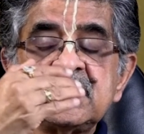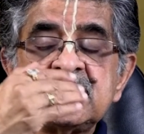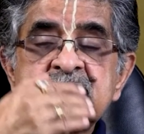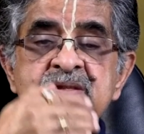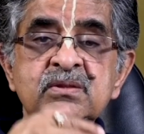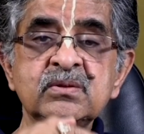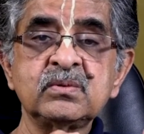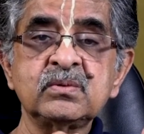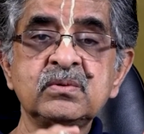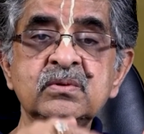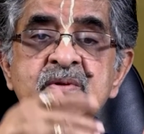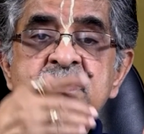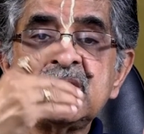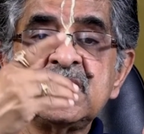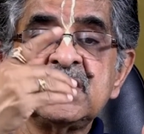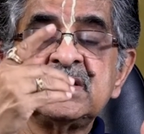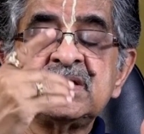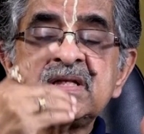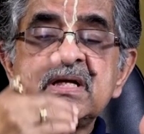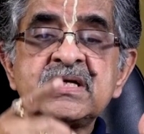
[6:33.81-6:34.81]
So
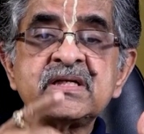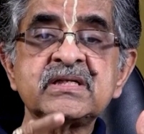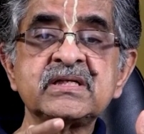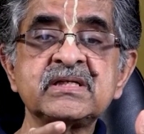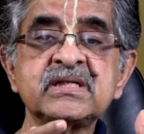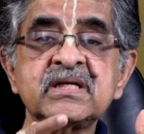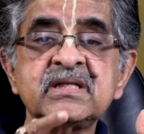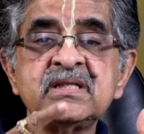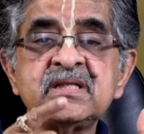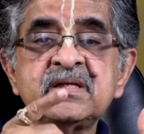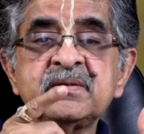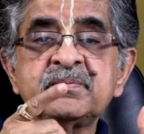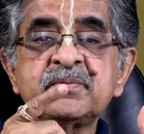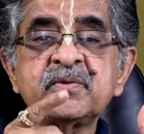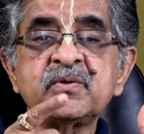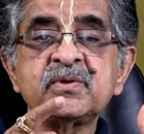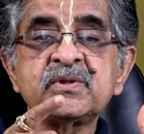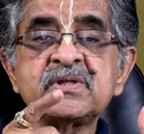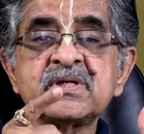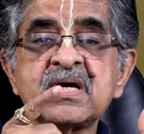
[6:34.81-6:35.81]
Nashyanti
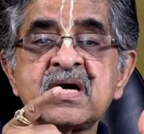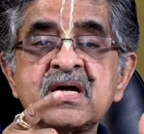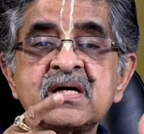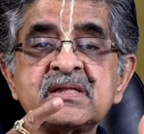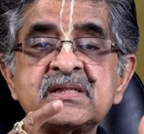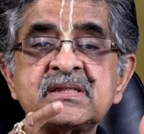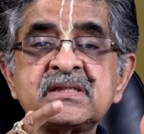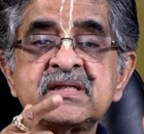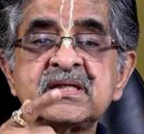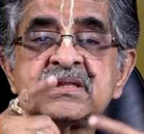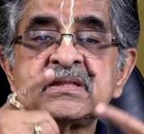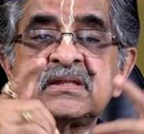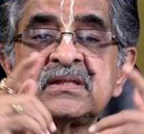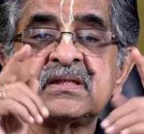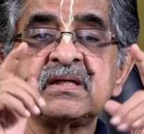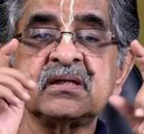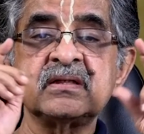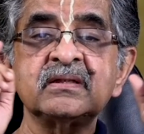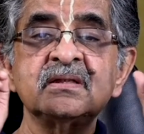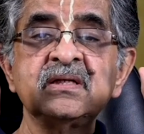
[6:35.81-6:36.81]
Purushas
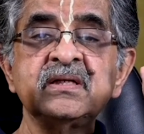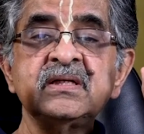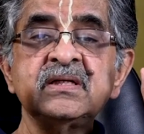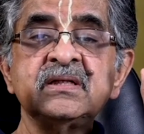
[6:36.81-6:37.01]
Tatra